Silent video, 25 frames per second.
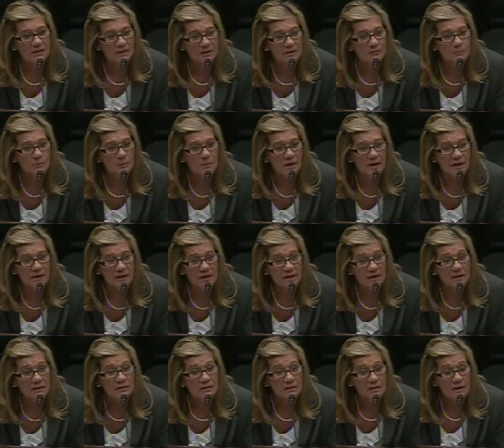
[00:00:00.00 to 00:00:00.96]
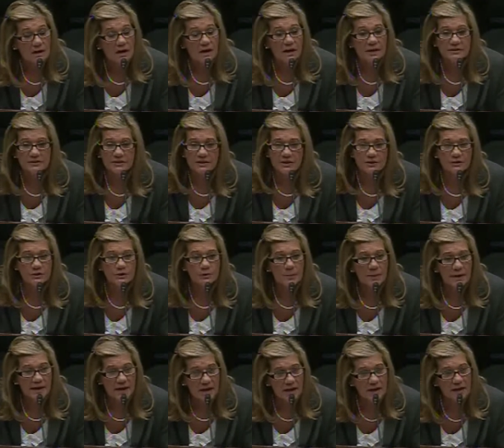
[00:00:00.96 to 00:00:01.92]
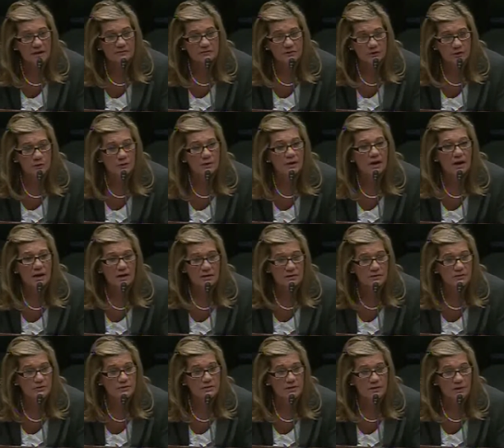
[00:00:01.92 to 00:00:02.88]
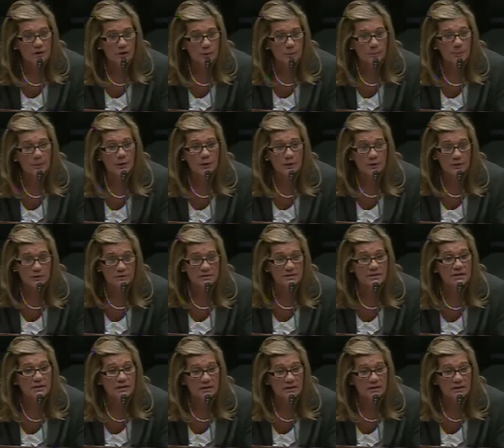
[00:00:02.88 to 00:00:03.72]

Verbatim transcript: to give money, a teacher may have $2 in her purse,